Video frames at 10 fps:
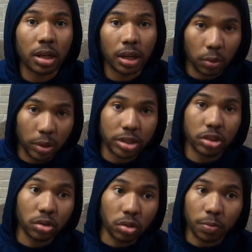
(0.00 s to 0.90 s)
which
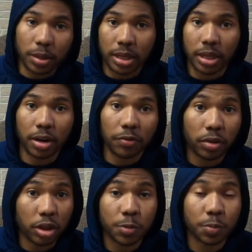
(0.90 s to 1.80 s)
you'll be there
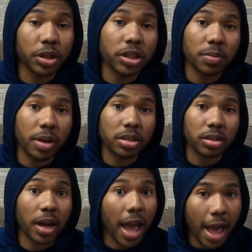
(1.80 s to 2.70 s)
for the spring
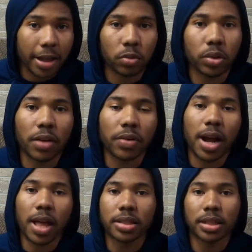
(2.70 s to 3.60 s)
semester at whatever
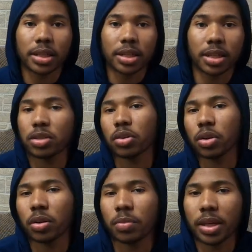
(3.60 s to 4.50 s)
college it is that you're
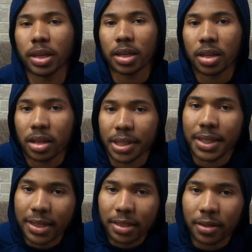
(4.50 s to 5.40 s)
going to be
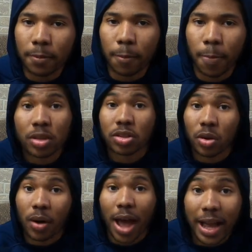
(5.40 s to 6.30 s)
attending.
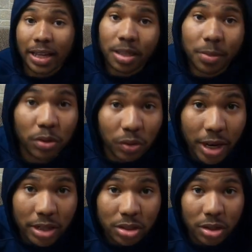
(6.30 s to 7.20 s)
So academic
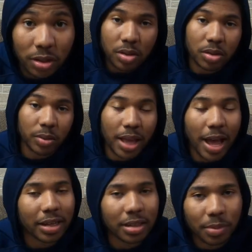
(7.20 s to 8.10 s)
redshirt. So the
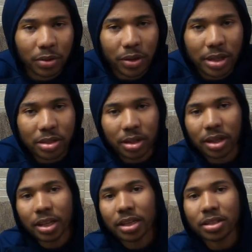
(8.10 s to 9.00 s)
academic redshirt
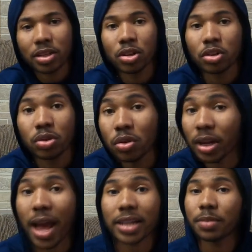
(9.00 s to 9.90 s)
is you can
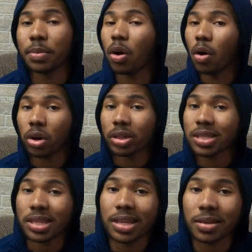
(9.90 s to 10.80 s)
actually be on the
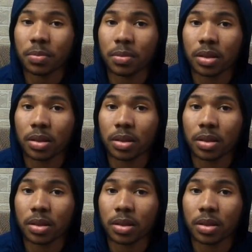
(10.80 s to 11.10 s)
team,